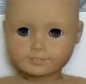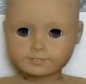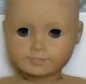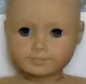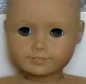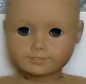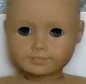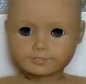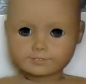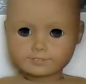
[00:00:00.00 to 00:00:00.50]

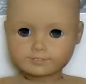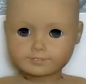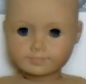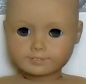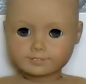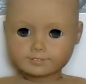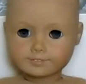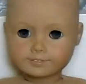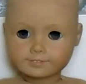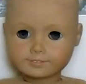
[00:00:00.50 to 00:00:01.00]

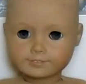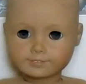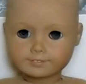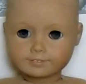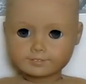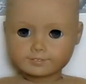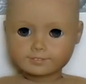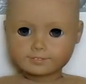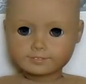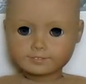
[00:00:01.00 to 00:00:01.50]

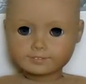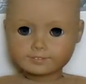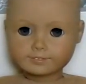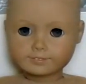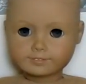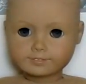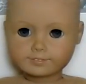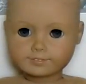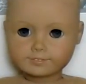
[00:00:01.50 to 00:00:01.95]
[no speech]